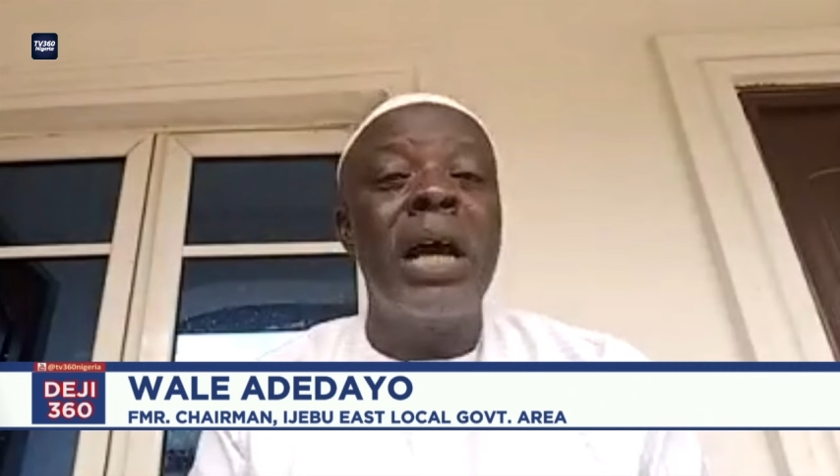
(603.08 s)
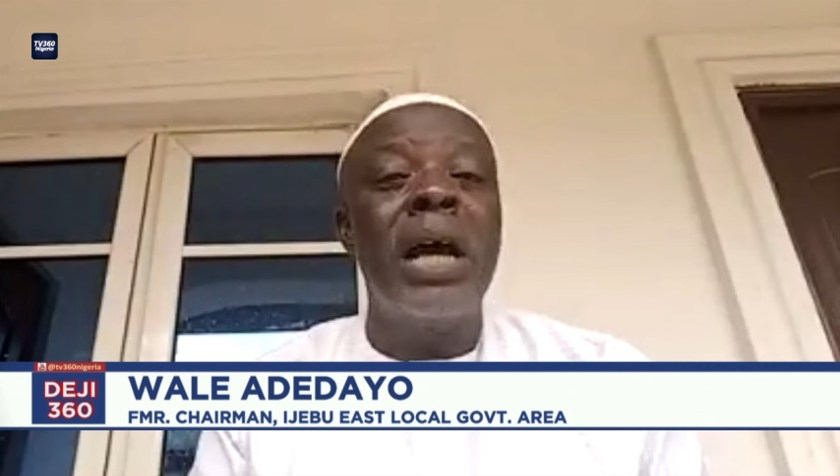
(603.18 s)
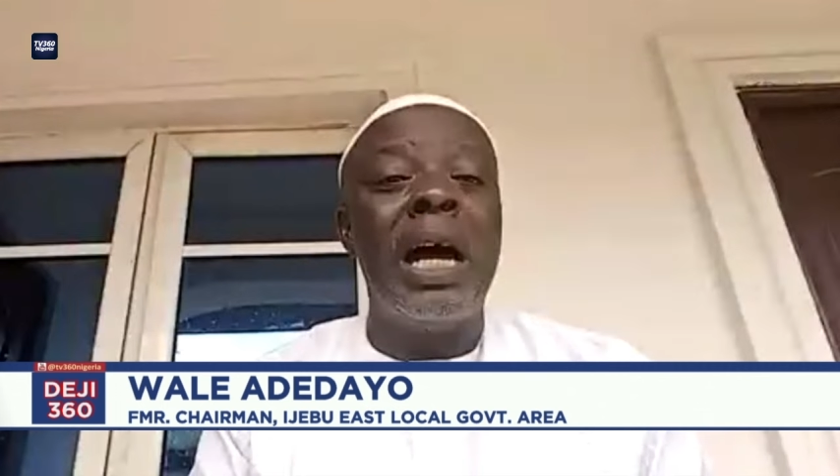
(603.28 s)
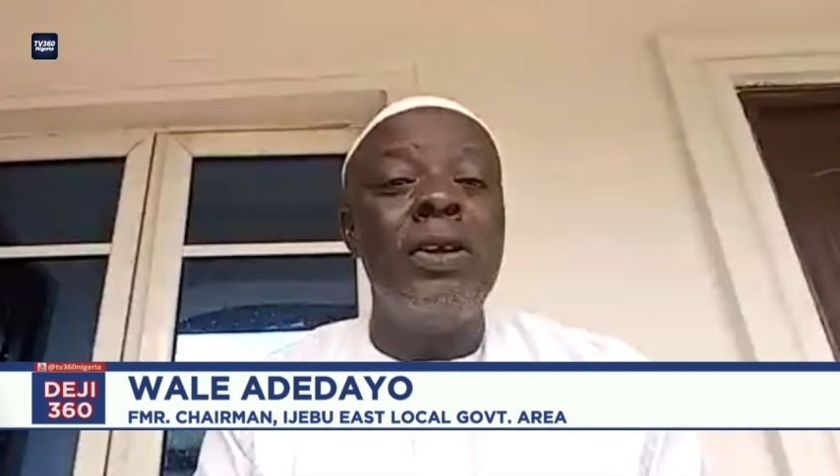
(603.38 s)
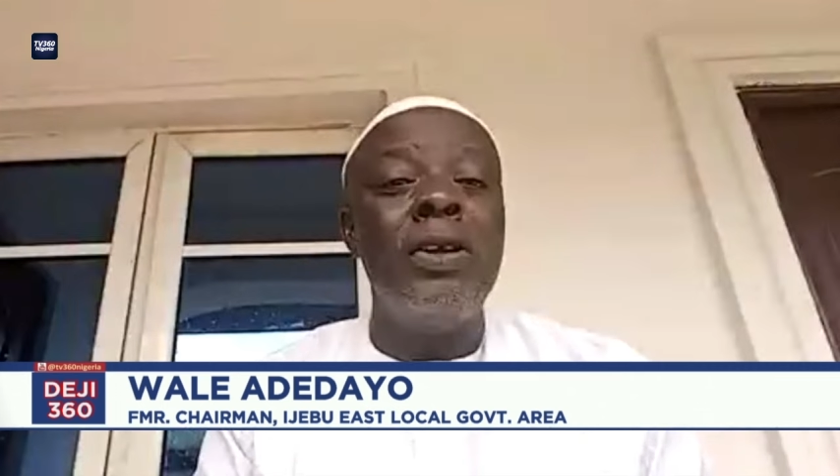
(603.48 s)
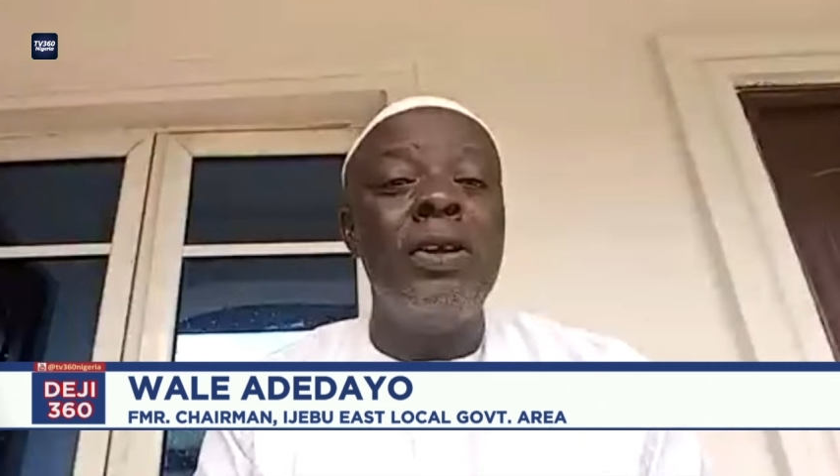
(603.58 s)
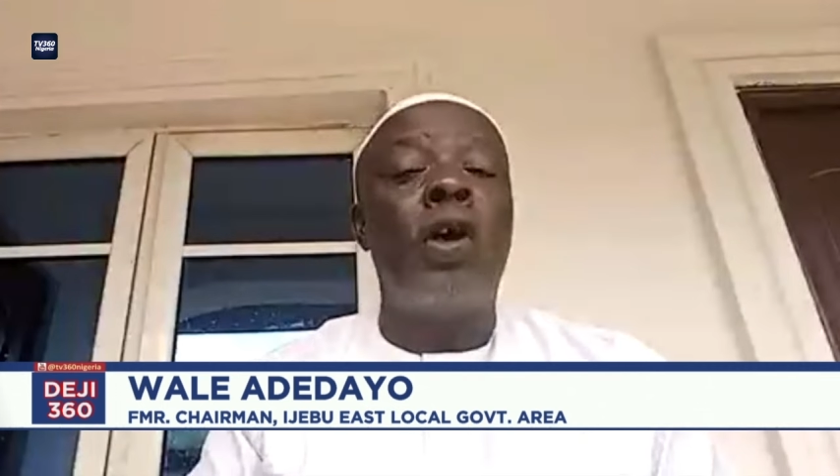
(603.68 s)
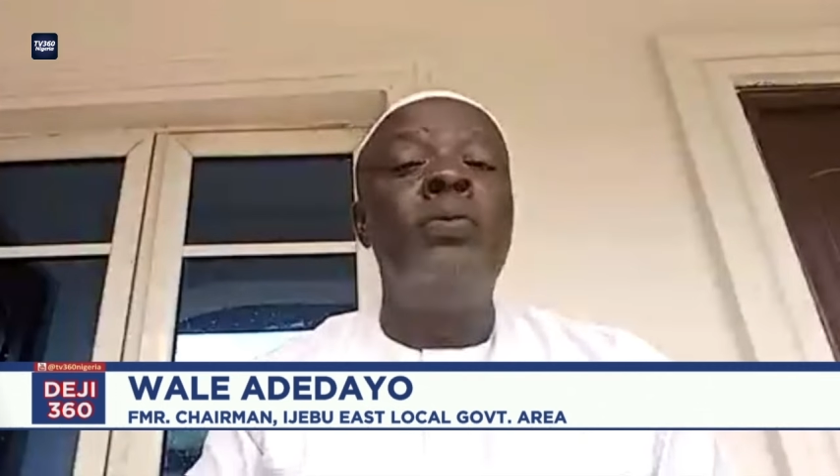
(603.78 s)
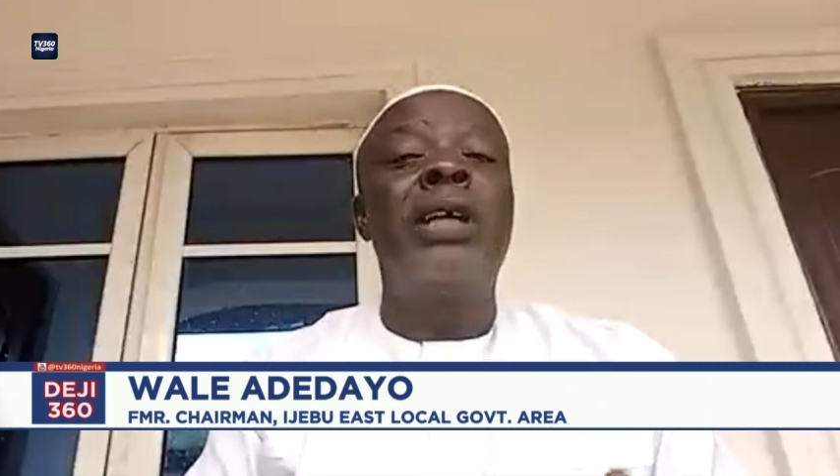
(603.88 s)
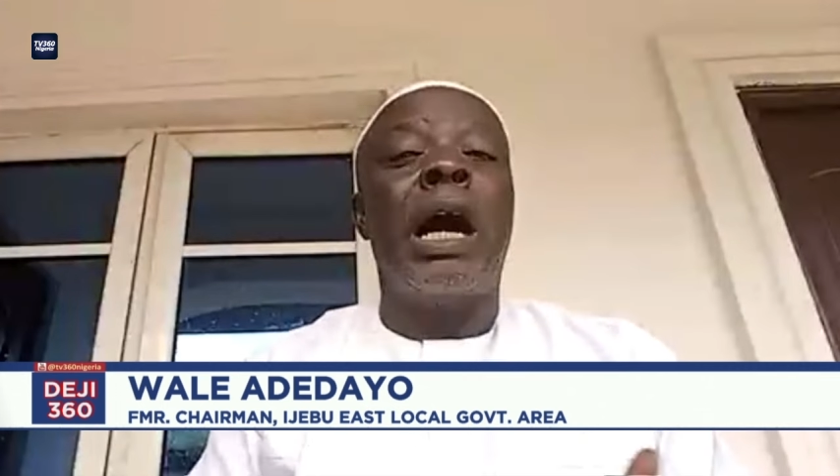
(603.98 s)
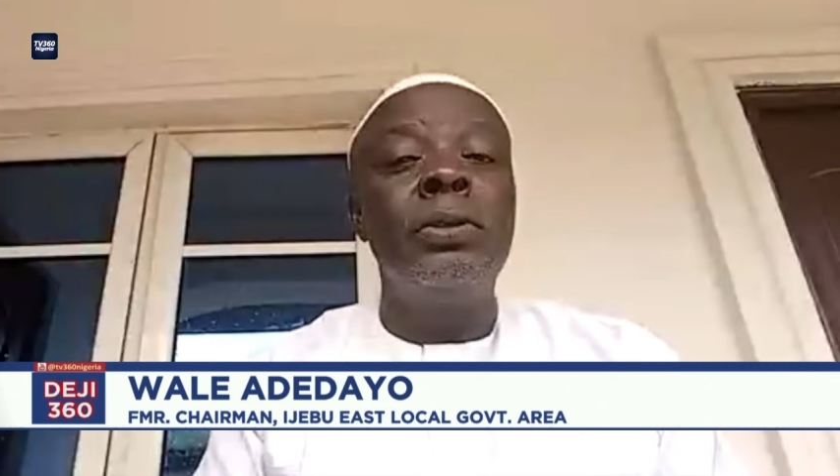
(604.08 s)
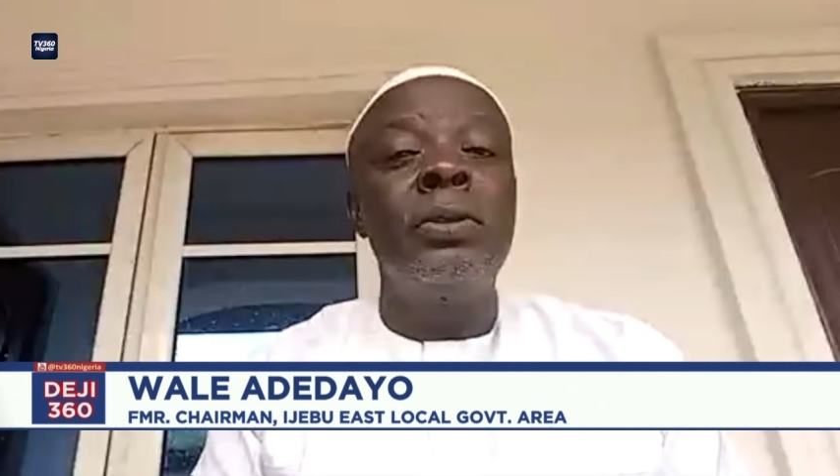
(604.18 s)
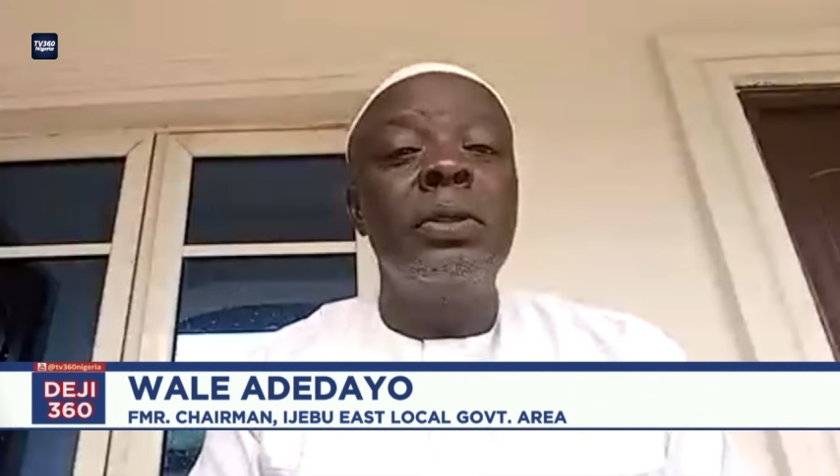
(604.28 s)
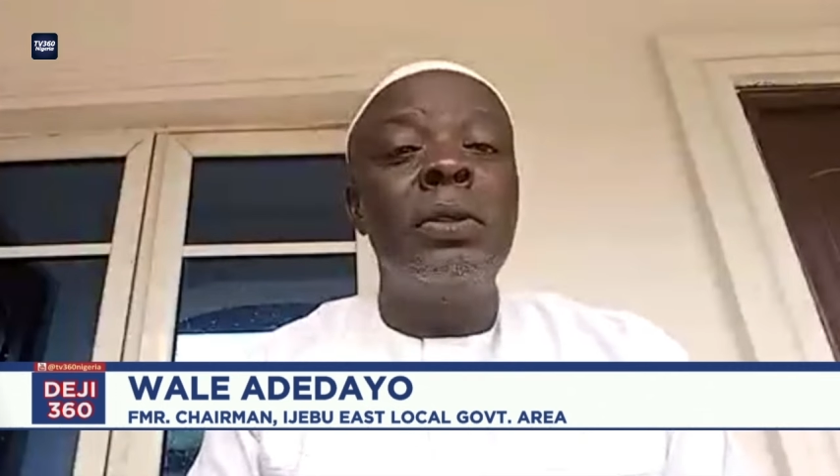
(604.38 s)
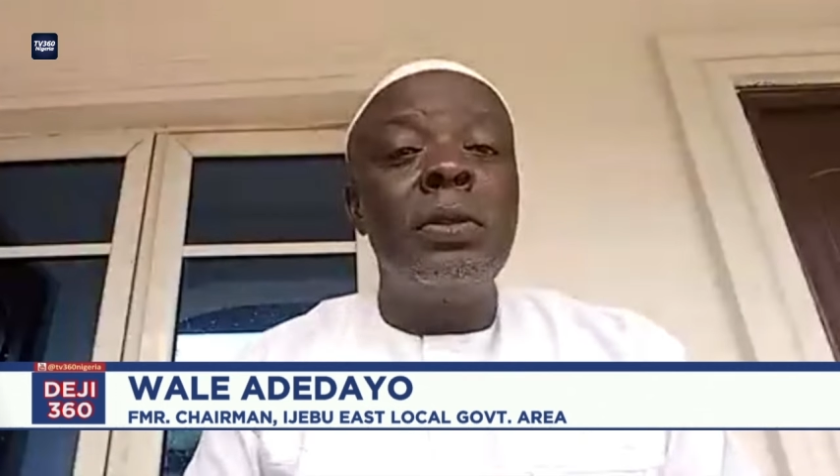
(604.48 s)
And when that noise comes
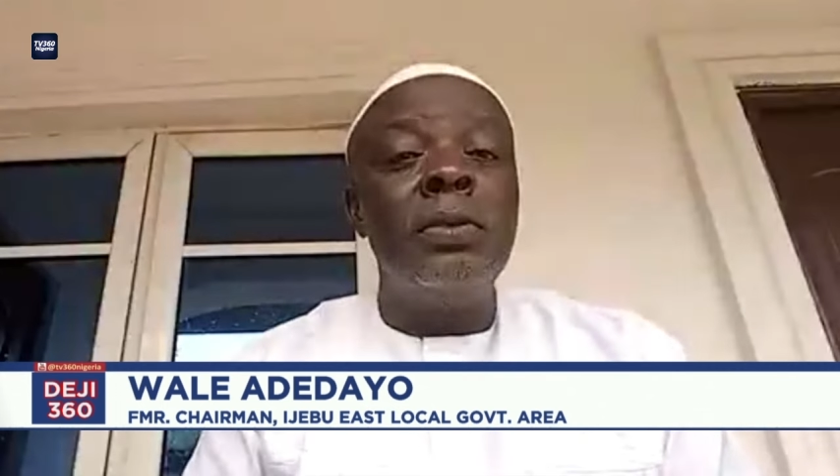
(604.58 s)
out,